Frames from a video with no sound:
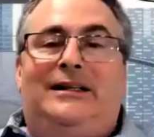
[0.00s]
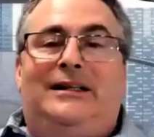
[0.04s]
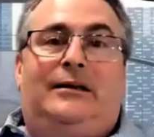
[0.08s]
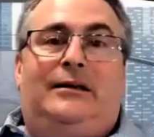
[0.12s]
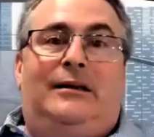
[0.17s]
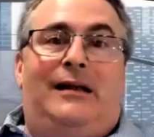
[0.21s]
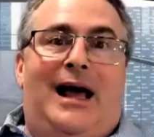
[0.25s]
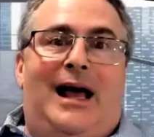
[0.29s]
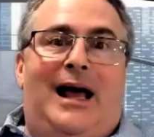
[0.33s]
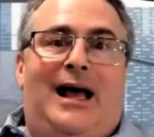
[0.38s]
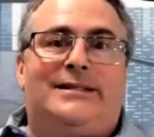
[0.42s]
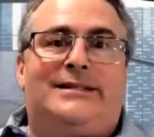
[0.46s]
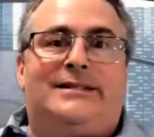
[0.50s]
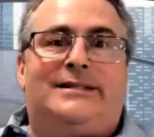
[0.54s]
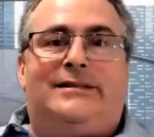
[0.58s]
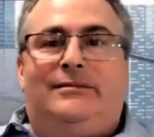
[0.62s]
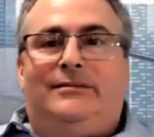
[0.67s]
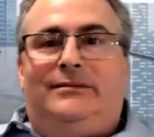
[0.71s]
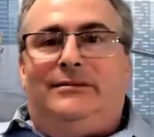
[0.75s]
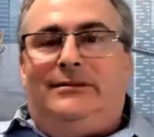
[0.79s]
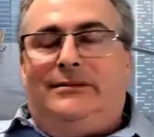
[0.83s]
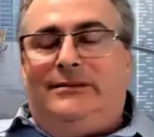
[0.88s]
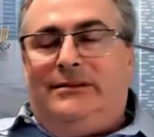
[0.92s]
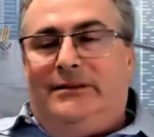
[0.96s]
the class
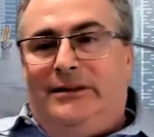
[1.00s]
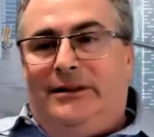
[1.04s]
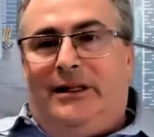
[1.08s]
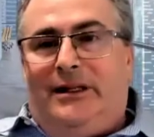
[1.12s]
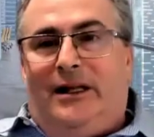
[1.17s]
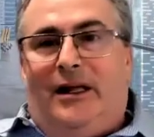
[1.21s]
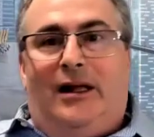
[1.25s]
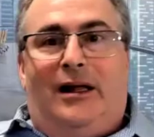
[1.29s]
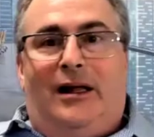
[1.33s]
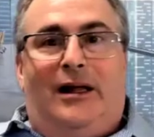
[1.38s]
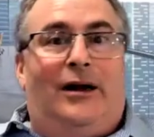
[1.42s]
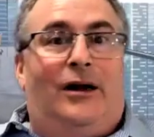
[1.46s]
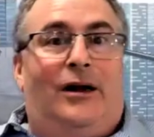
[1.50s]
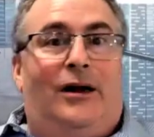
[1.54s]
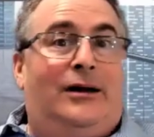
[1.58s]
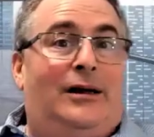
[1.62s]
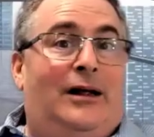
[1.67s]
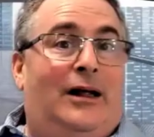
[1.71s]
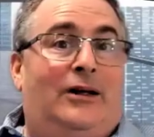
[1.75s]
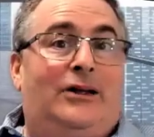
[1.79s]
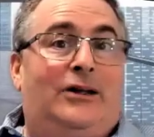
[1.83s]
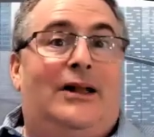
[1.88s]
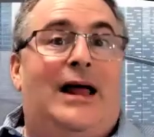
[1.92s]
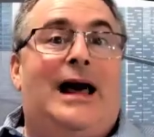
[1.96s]

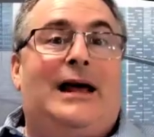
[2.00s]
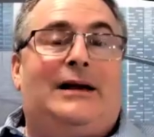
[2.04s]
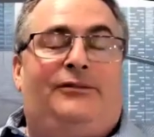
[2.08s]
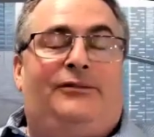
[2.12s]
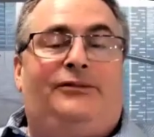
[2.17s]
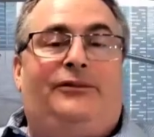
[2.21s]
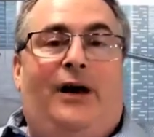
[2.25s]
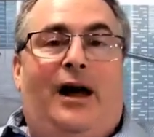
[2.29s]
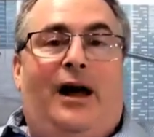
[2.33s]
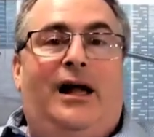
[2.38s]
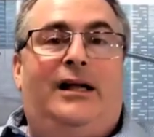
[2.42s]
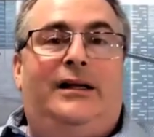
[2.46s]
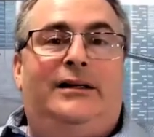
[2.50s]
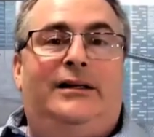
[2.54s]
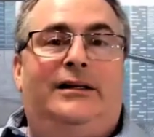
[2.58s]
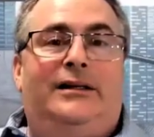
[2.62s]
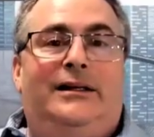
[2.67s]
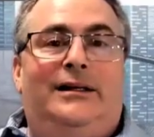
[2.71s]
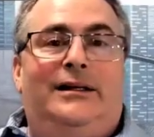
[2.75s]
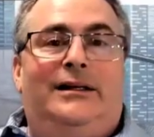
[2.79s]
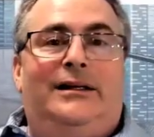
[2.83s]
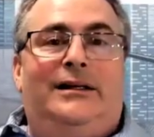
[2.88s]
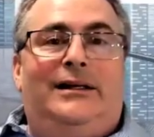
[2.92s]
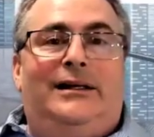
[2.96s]
a lot of fun.
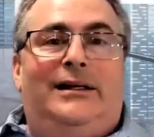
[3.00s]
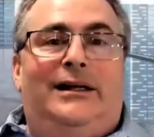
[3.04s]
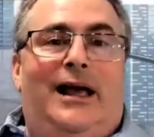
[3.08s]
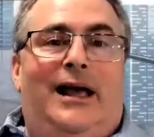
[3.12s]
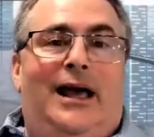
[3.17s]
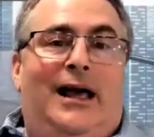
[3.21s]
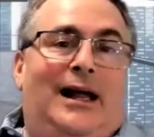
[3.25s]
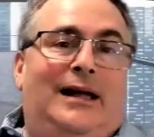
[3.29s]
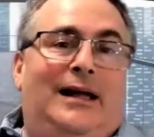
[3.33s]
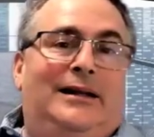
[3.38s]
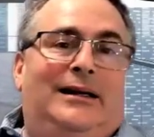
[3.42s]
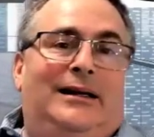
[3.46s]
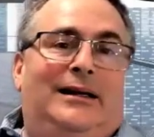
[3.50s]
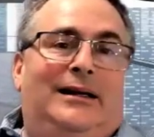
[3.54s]
And I